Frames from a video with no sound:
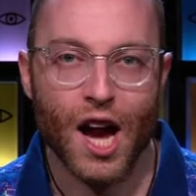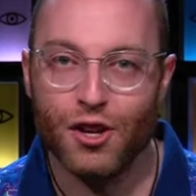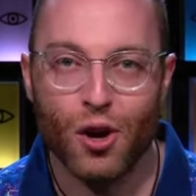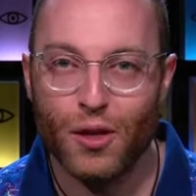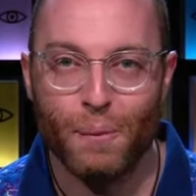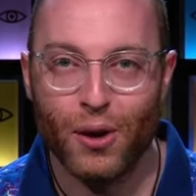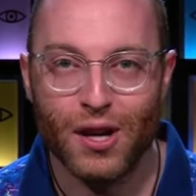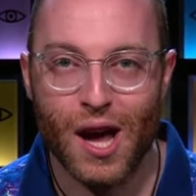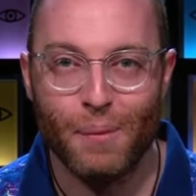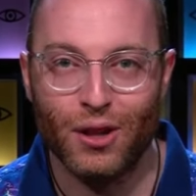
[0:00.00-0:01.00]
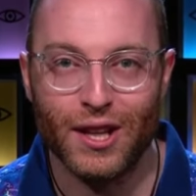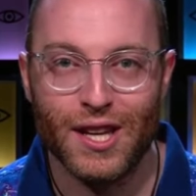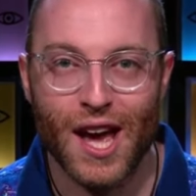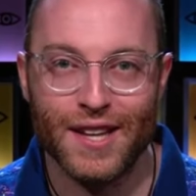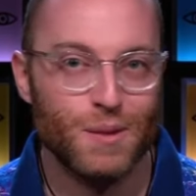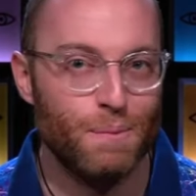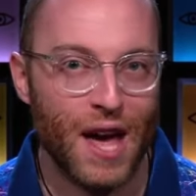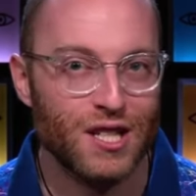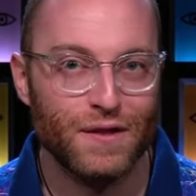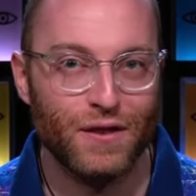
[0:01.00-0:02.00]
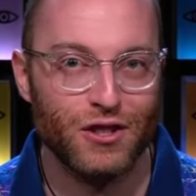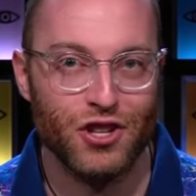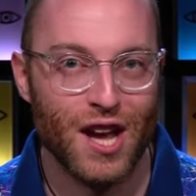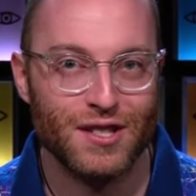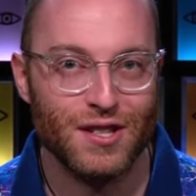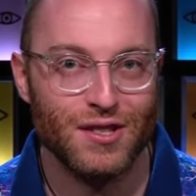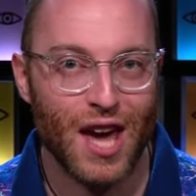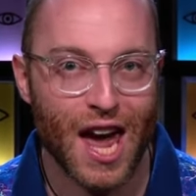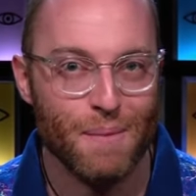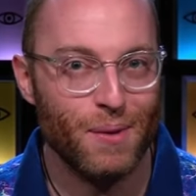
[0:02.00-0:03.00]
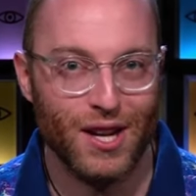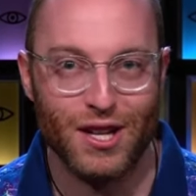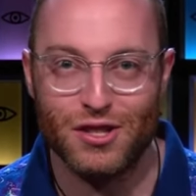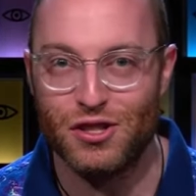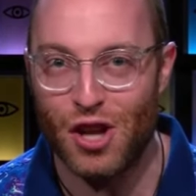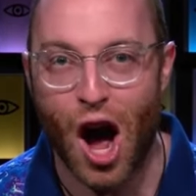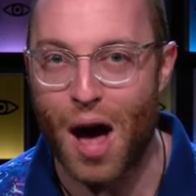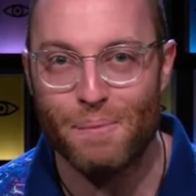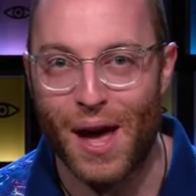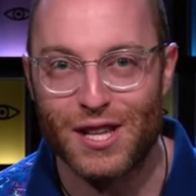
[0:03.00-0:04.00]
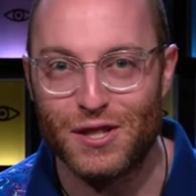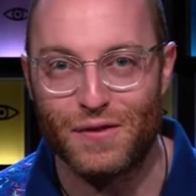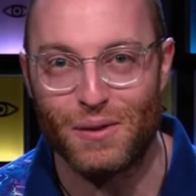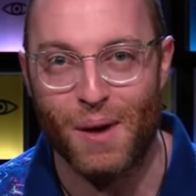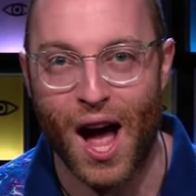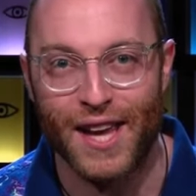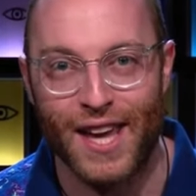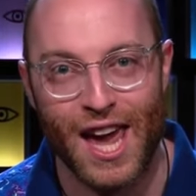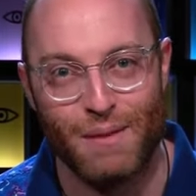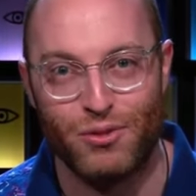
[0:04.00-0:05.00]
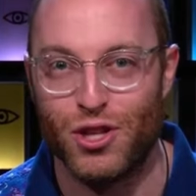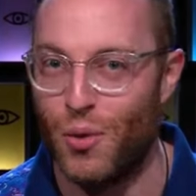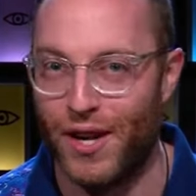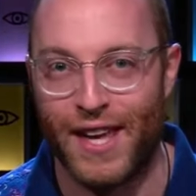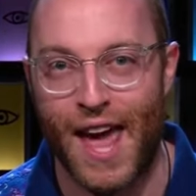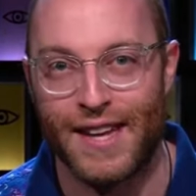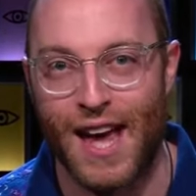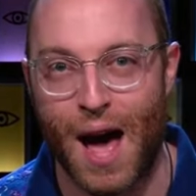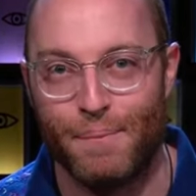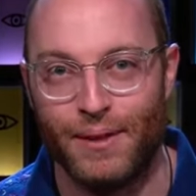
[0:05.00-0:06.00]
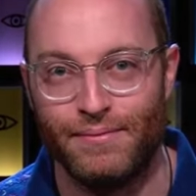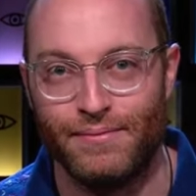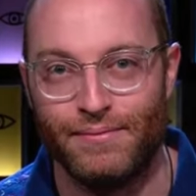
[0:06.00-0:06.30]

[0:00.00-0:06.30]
I know that putting up Helena is best for Jess's game, but it is not best for my game, so it can't happen.